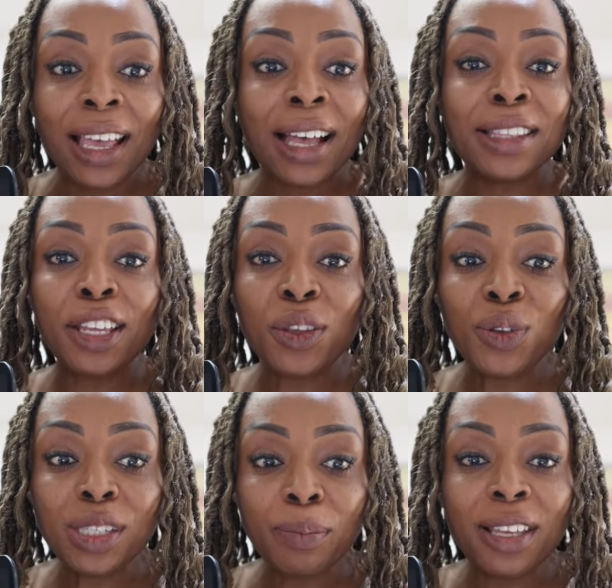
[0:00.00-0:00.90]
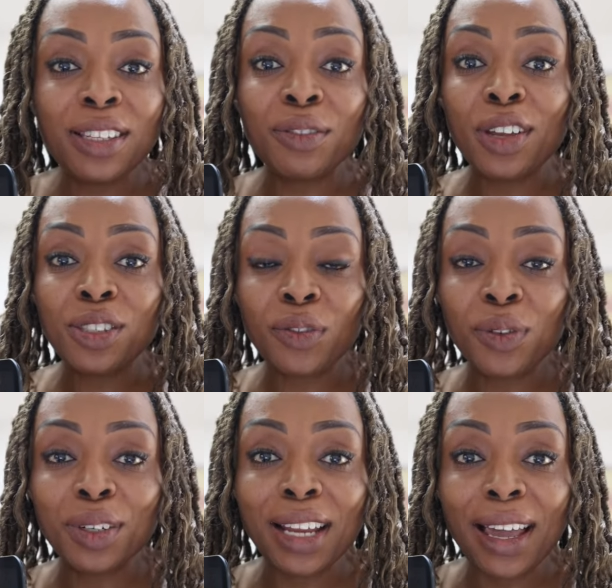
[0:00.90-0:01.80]
and then you spend the rest of
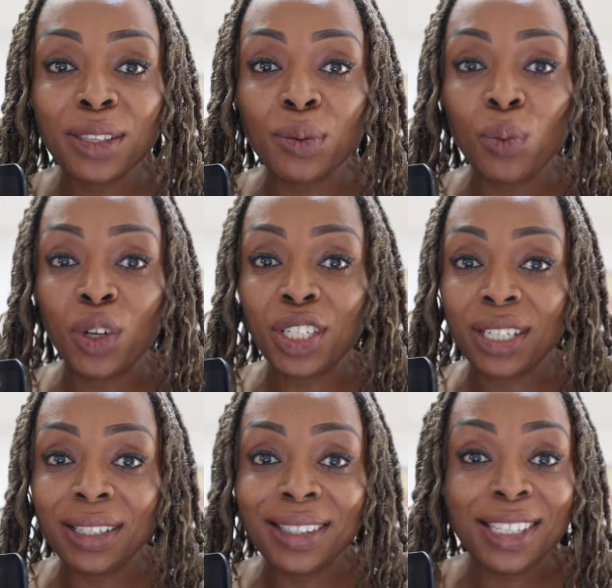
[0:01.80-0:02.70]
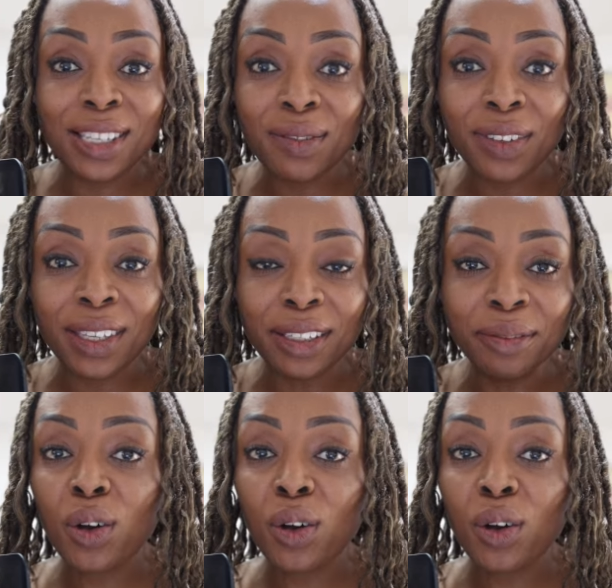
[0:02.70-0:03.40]
your night watching TV,